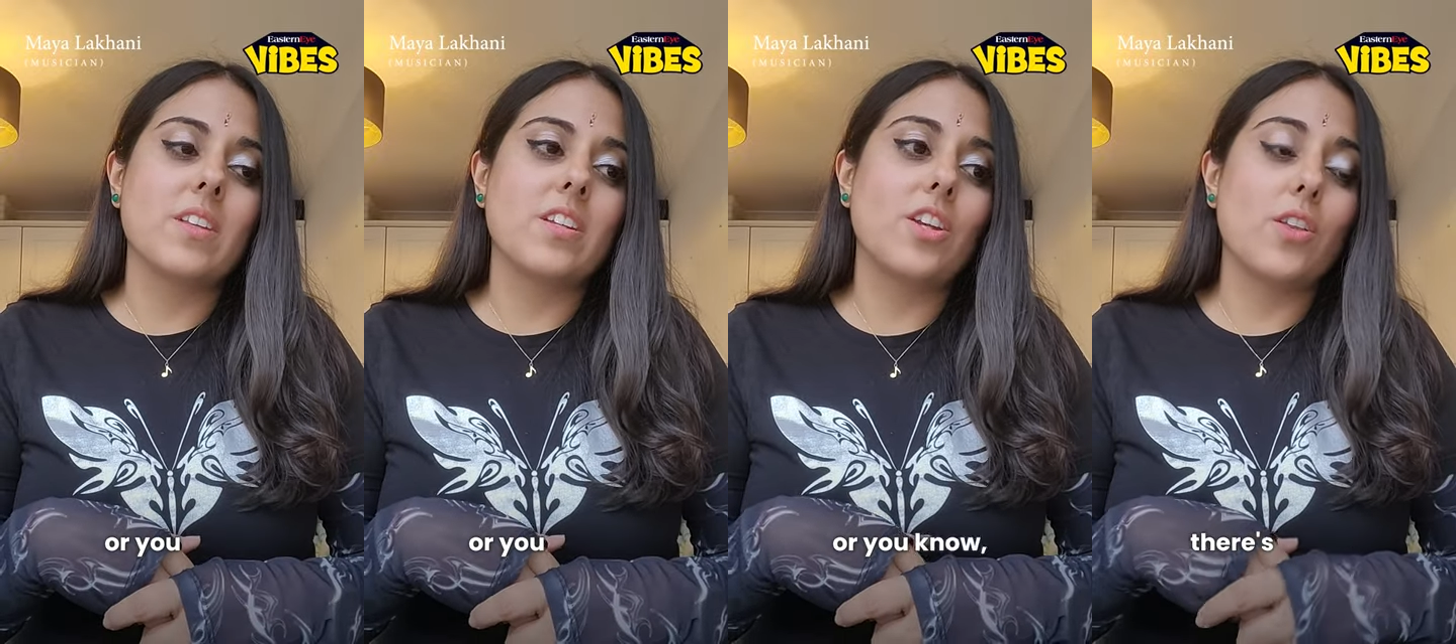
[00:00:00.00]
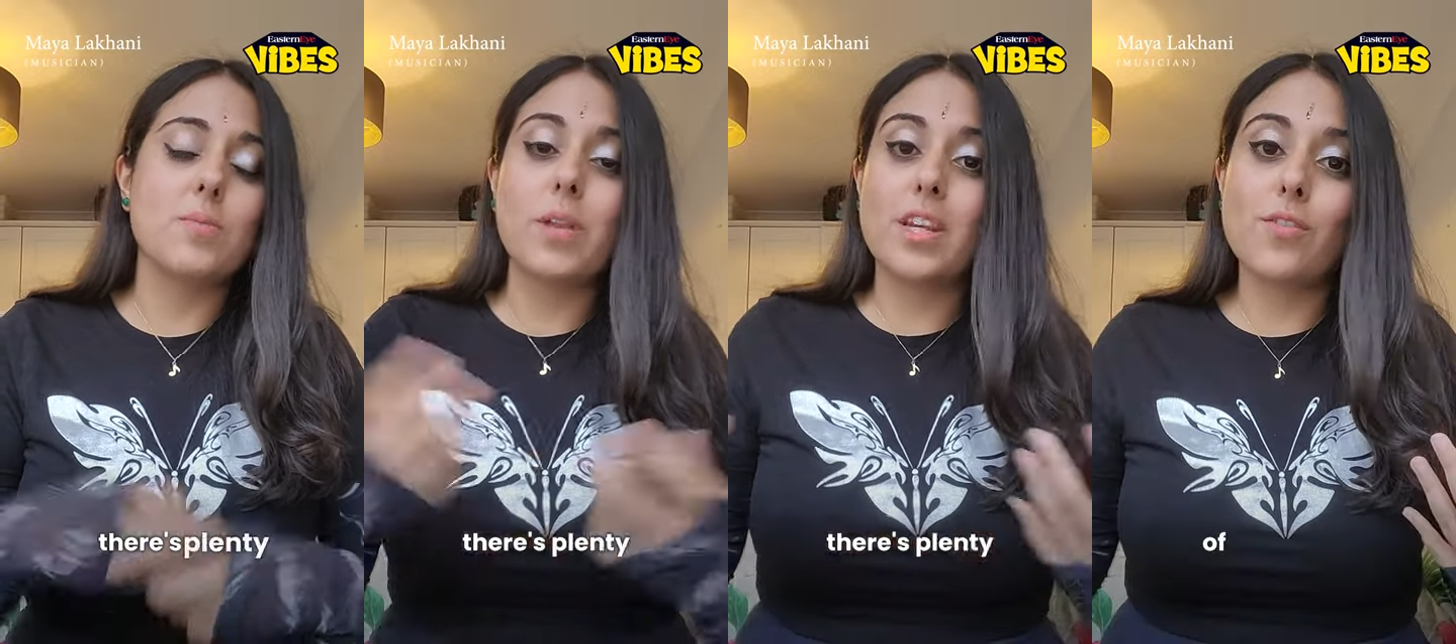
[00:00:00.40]
you know there's
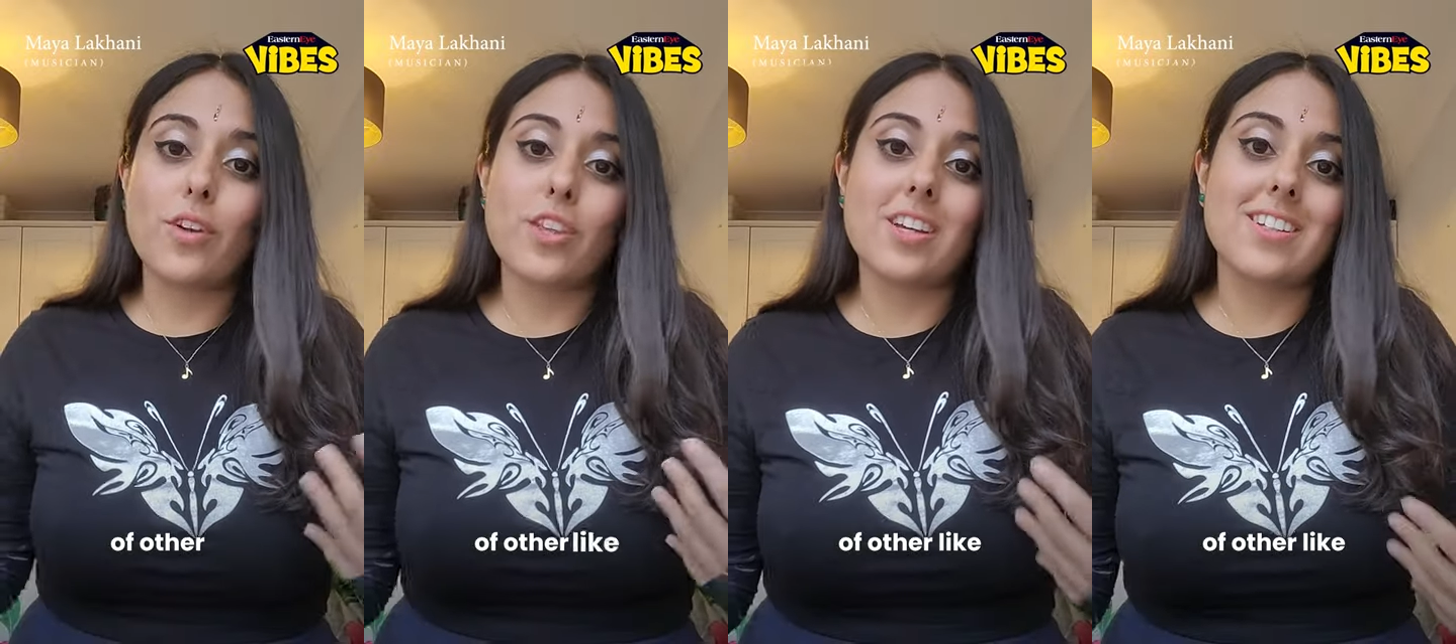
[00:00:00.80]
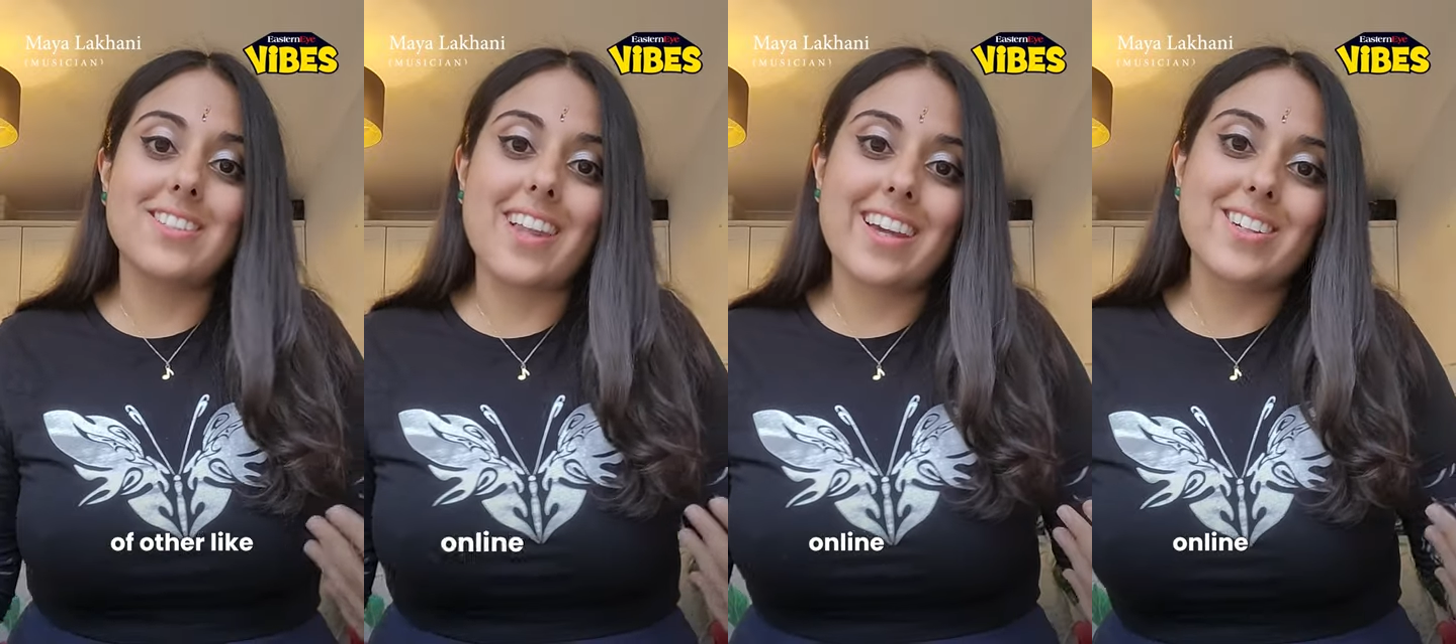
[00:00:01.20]
plenty of other
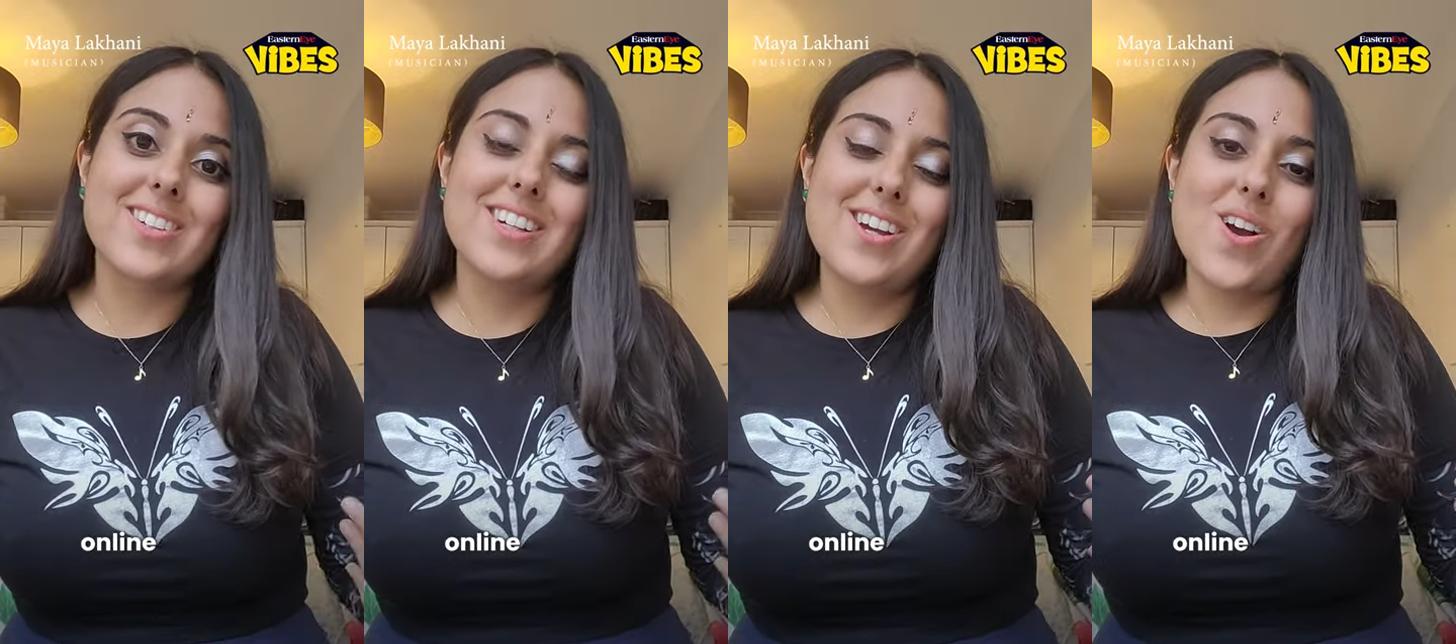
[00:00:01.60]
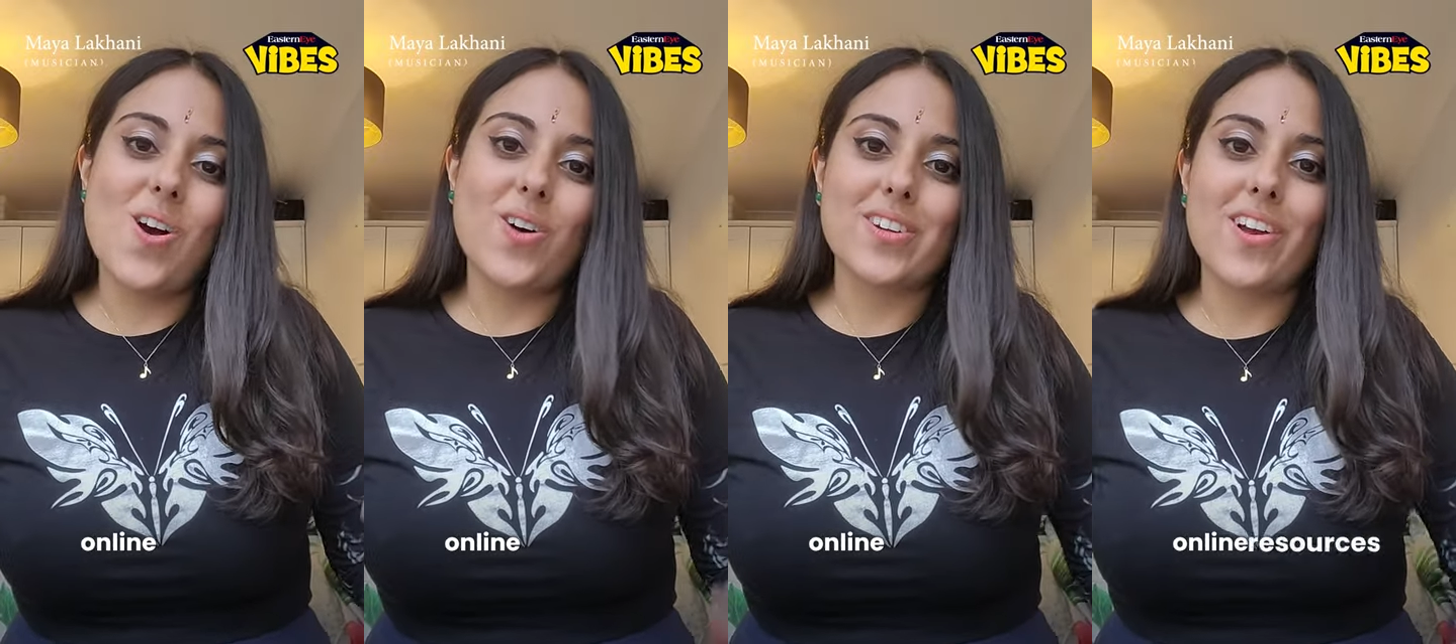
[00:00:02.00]
like
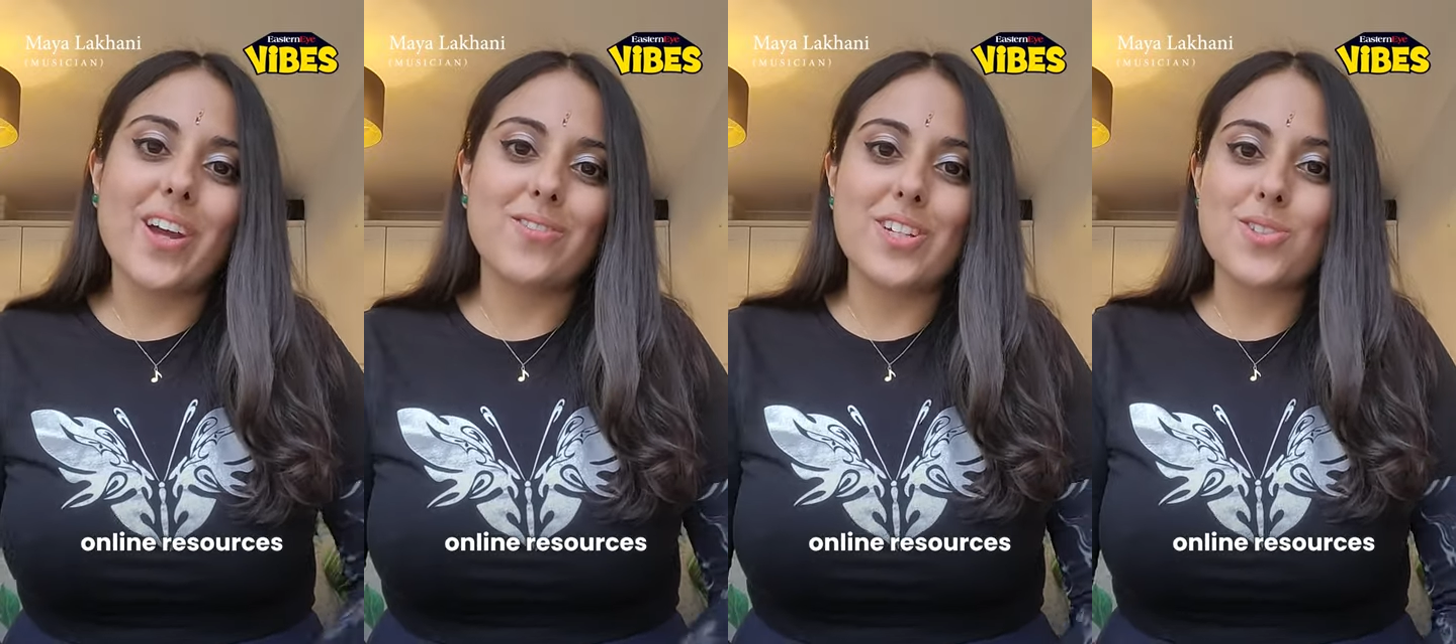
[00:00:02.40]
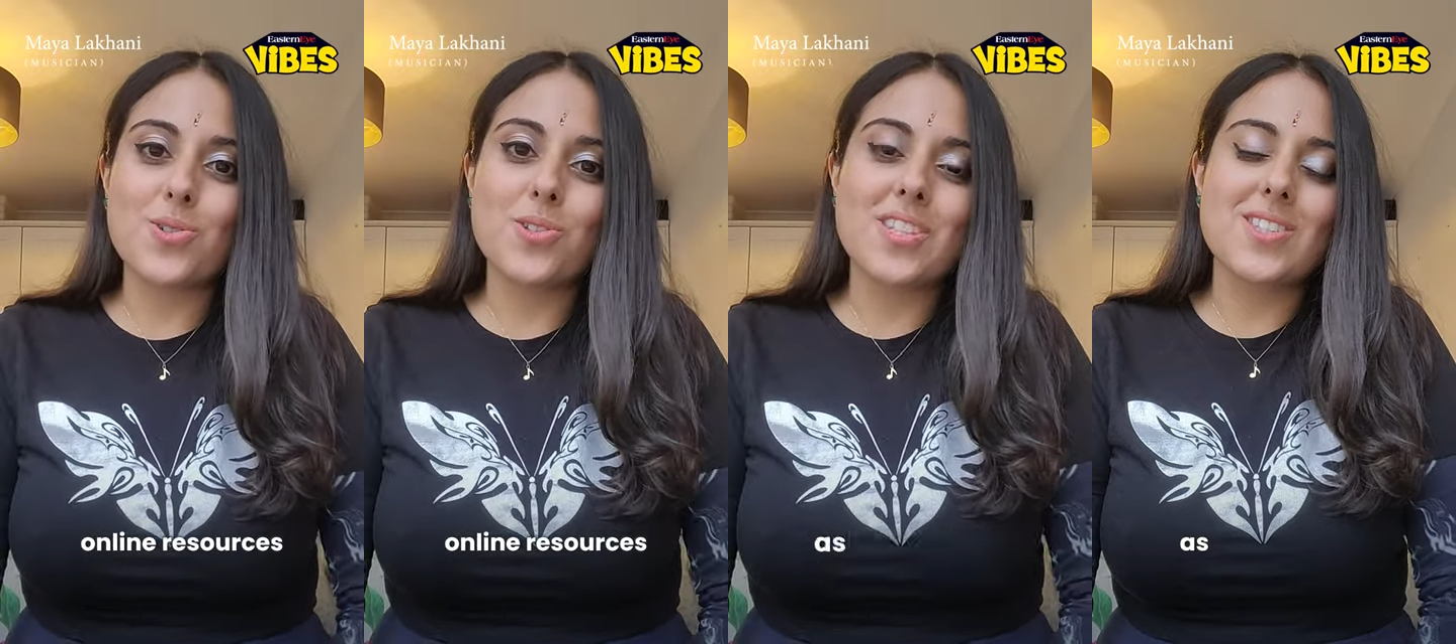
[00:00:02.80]
online
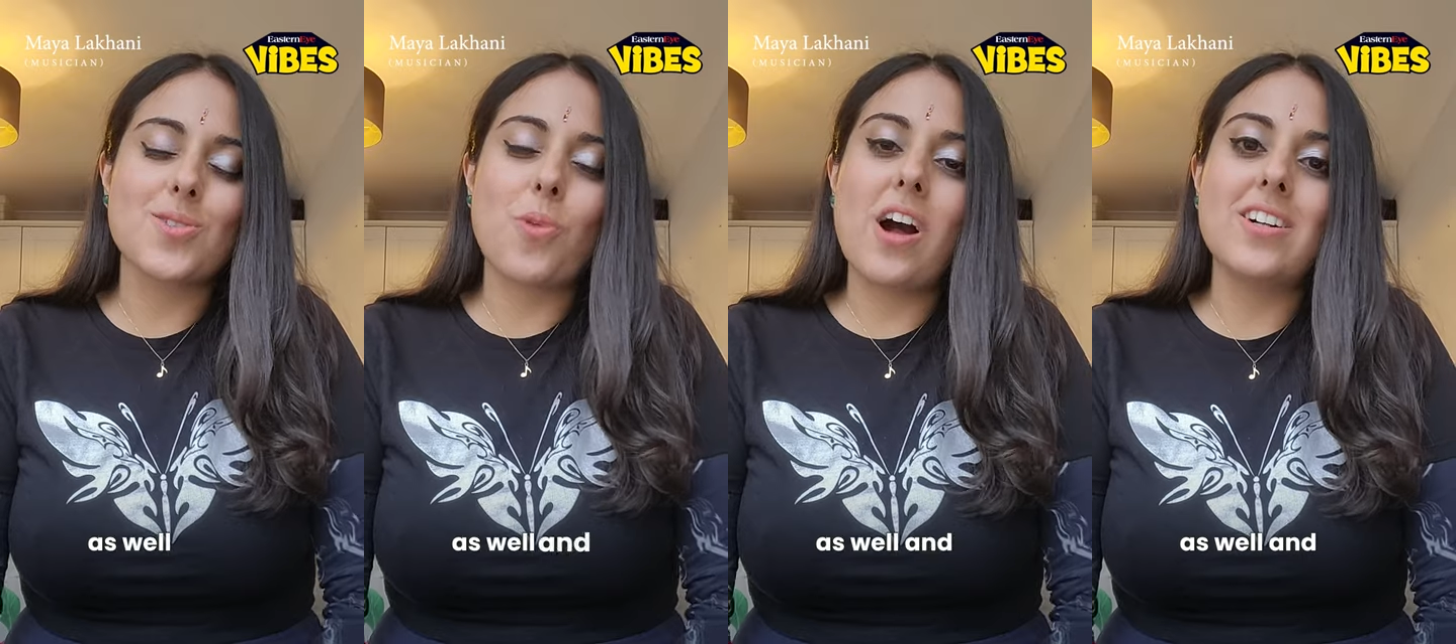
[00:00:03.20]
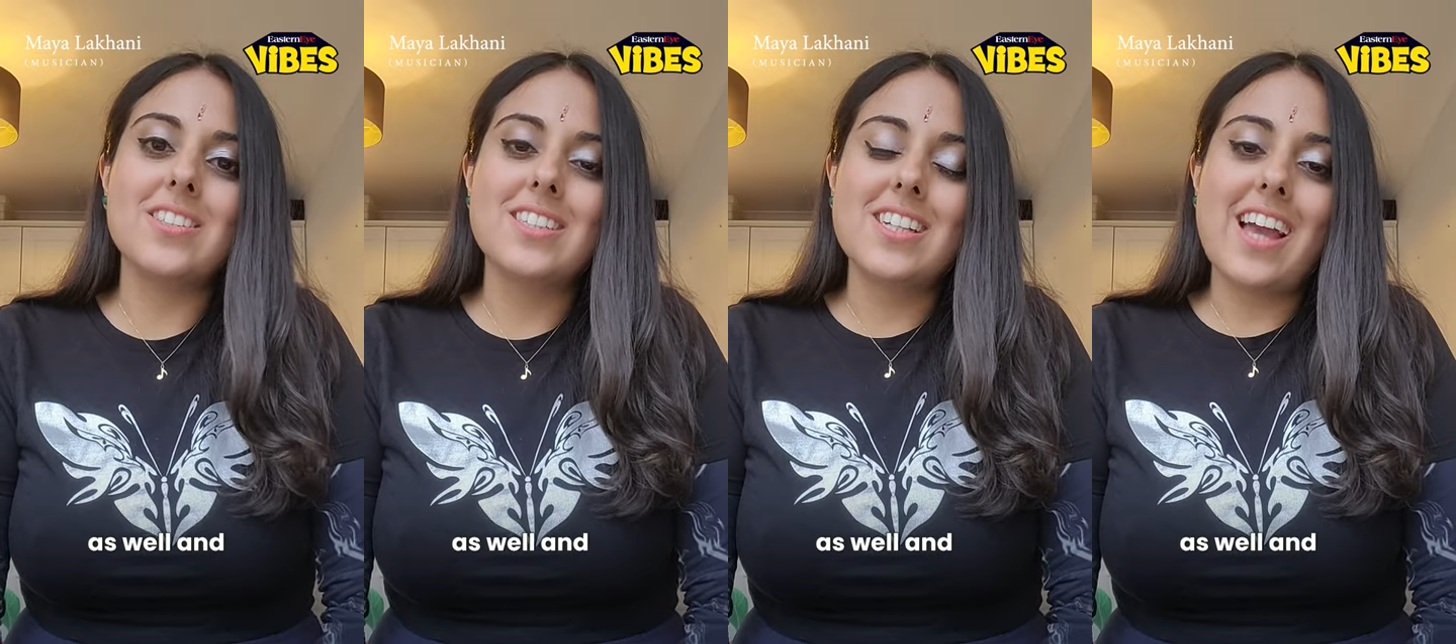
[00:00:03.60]
resources as well